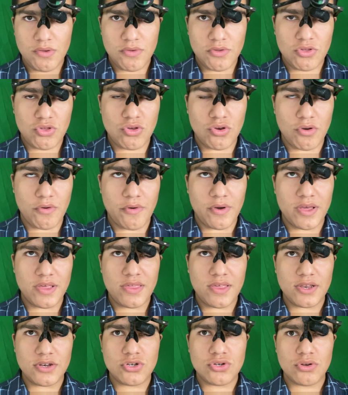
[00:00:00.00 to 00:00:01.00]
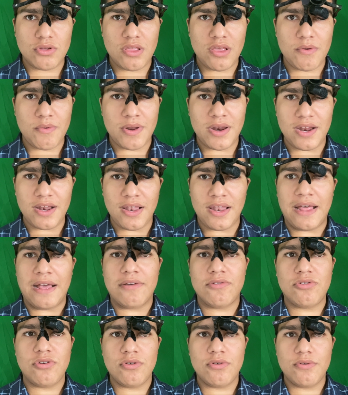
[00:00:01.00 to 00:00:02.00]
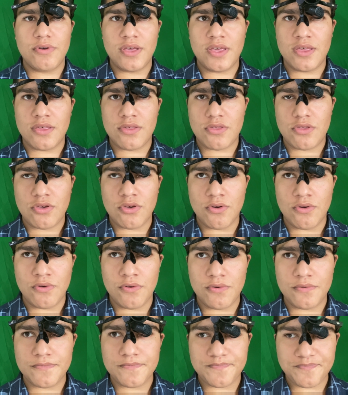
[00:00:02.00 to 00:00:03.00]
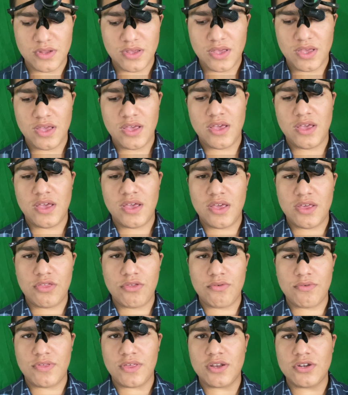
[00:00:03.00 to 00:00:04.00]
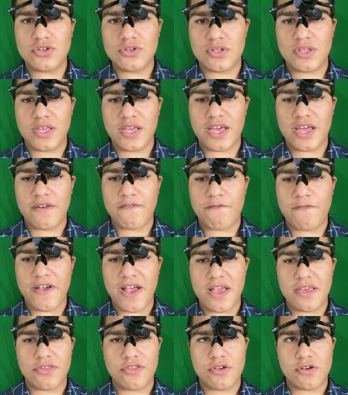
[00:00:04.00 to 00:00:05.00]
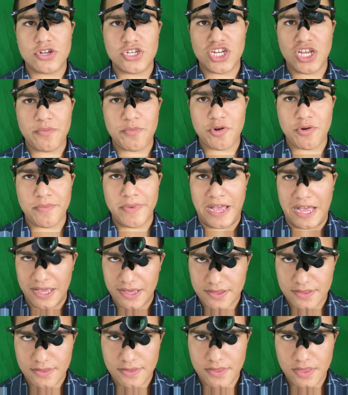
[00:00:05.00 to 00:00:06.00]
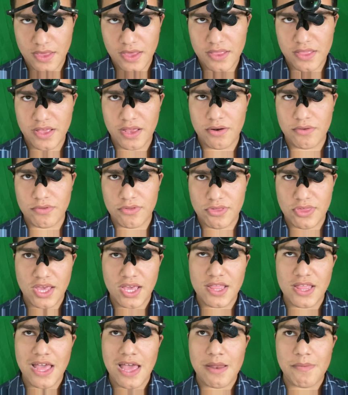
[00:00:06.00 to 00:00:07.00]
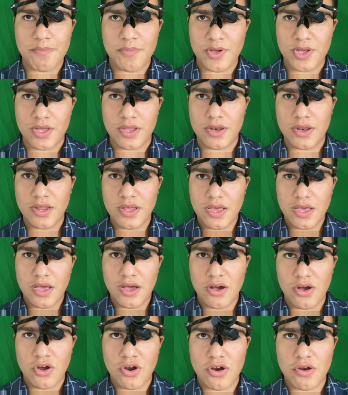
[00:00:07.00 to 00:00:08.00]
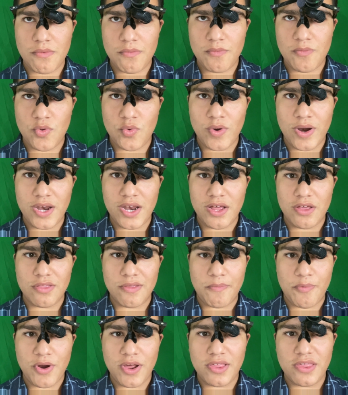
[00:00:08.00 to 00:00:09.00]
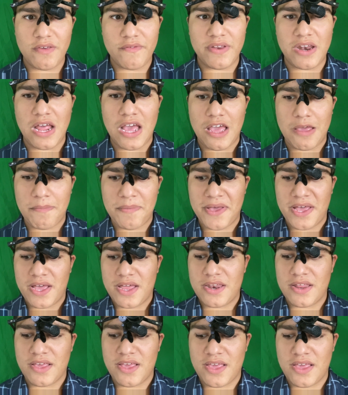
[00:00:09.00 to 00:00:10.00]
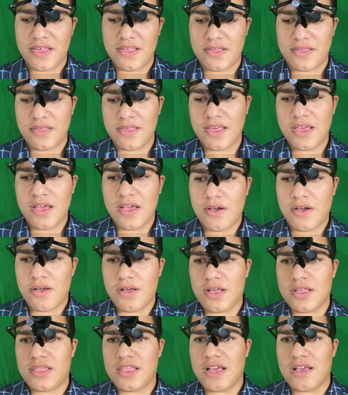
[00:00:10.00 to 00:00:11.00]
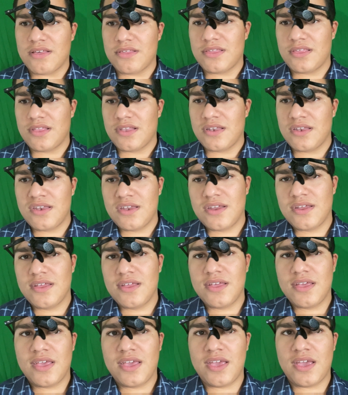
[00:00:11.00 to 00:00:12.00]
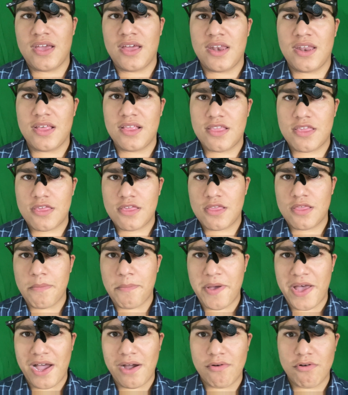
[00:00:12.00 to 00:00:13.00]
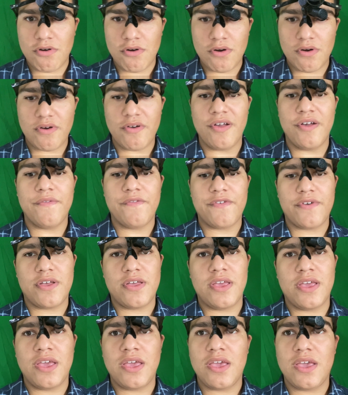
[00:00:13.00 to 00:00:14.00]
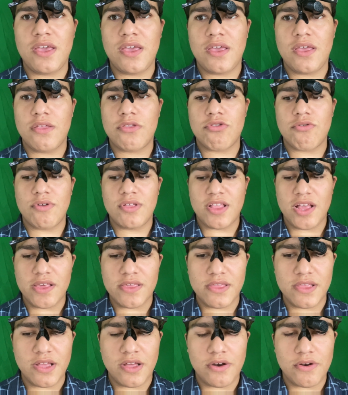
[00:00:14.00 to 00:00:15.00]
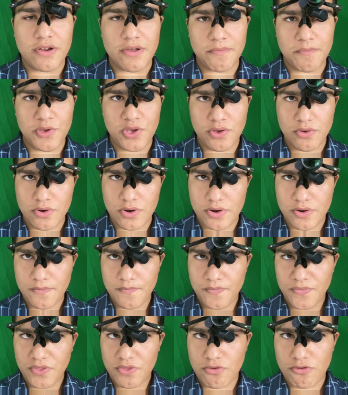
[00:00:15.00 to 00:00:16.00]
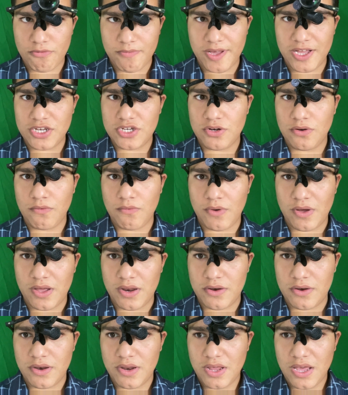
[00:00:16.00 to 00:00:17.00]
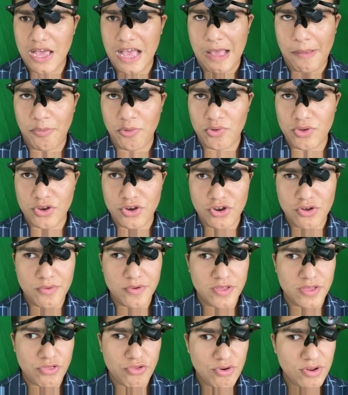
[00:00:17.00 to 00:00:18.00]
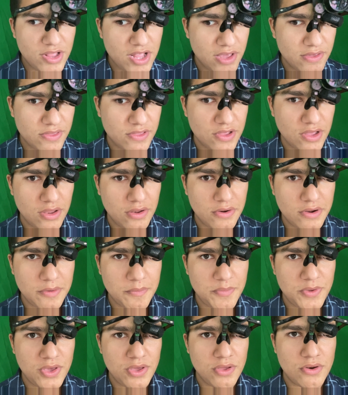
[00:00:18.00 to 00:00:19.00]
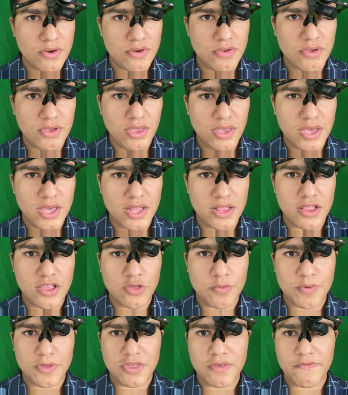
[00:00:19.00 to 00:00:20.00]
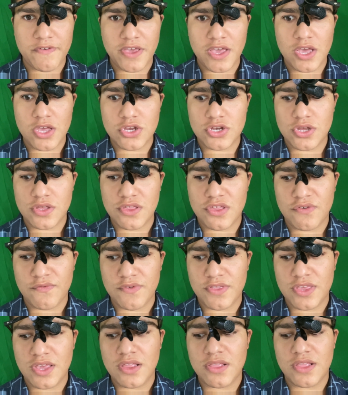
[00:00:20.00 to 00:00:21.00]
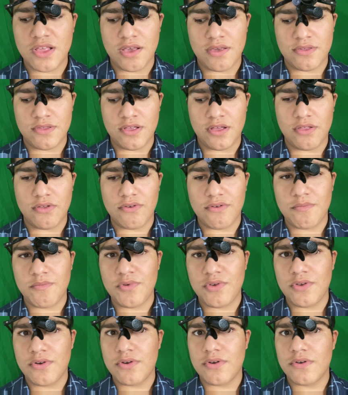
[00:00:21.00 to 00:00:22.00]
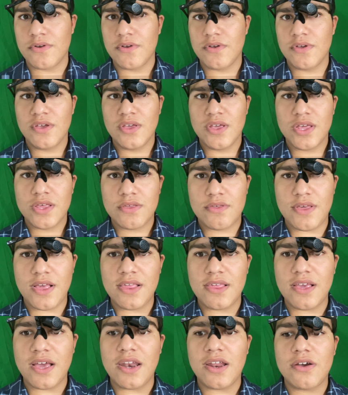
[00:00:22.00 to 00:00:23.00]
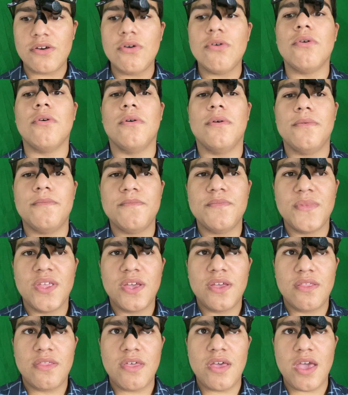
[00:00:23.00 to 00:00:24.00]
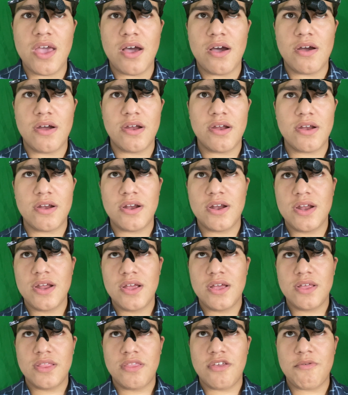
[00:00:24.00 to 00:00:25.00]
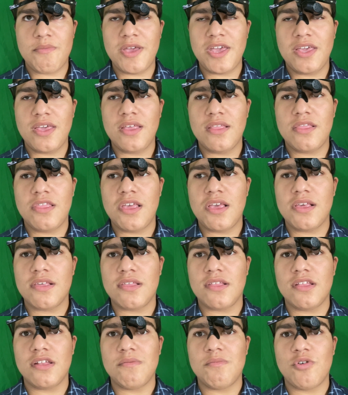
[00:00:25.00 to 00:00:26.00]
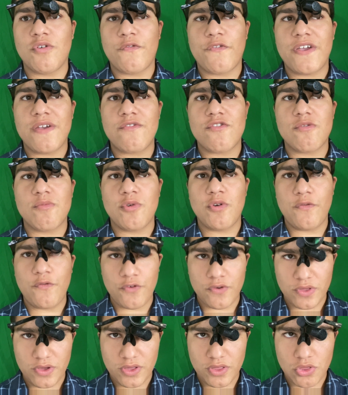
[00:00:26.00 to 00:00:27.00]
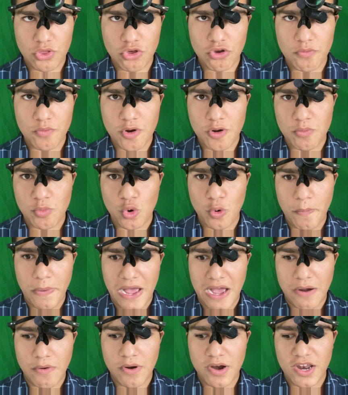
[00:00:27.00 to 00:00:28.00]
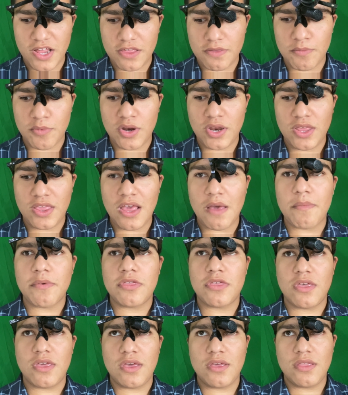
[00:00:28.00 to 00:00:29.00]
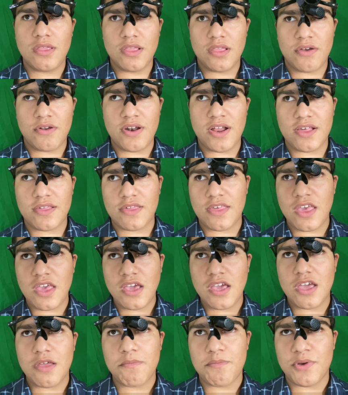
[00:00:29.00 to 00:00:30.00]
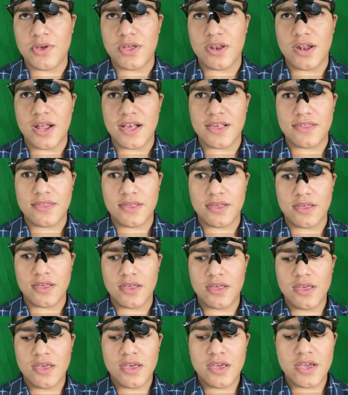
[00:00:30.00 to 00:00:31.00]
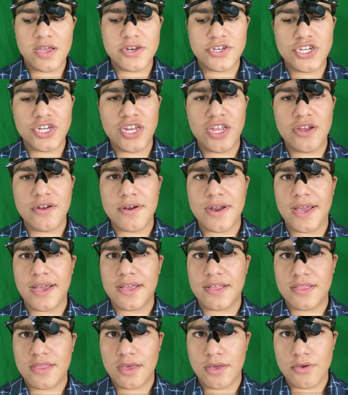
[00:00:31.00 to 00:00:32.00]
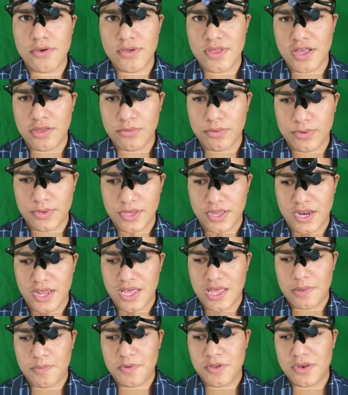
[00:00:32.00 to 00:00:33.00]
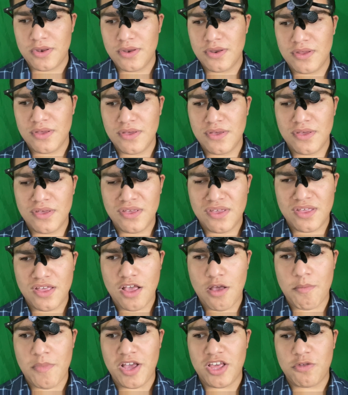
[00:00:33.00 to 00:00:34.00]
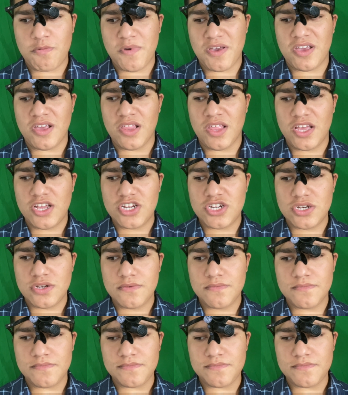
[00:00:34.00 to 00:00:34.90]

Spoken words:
So essentially what it allows you is to essentially get faster, cheaper Macs. They don't say that, but ARM, right now the price of an iPad is $1,000, and it's the power of a $3,000 computer. So imagine what Apple can do with a $3,000 computer. You can get the specifications of a $10,000 computer. So that's kind of cool. They're making things a little more favorable for the consumer, more power, less money type of thing. They're not saying it, but as an engineer, I can tell you that's what's going to happen. My speculation.